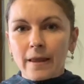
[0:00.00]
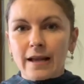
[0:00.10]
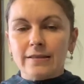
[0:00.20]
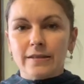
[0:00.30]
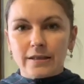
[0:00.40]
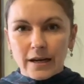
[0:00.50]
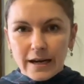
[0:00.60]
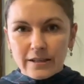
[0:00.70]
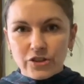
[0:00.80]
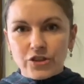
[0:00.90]
and
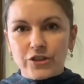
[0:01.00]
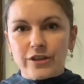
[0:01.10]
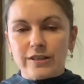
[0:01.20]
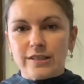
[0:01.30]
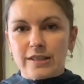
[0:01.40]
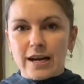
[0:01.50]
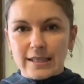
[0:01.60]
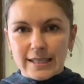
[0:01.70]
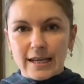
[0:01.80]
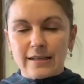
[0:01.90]
encouraged his
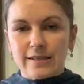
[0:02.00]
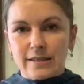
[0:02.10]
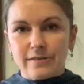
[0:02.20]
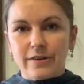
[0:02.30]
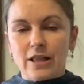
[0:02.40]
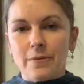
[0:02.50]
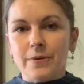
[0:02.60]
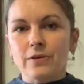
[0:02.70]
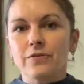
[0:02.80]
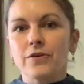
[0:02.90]
talents
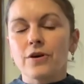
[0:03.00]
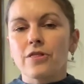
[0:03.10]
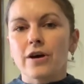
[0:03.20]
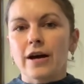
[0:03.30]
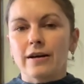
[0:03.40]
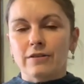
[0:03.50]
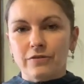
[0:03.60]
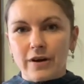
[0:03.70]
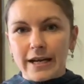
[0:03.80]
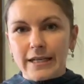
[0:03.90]
developing further,
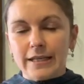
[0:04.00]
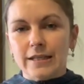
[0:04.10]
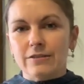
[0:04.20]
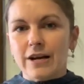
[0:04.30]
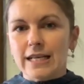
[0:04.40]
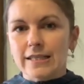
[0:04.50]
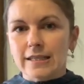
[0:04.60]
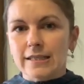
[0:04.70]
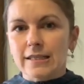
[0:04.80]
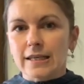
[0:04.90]
refining his
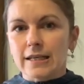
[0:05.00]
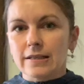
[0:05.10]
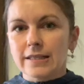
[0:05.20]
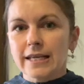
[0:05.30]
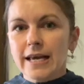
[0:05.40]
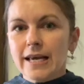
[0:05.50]
writing skills.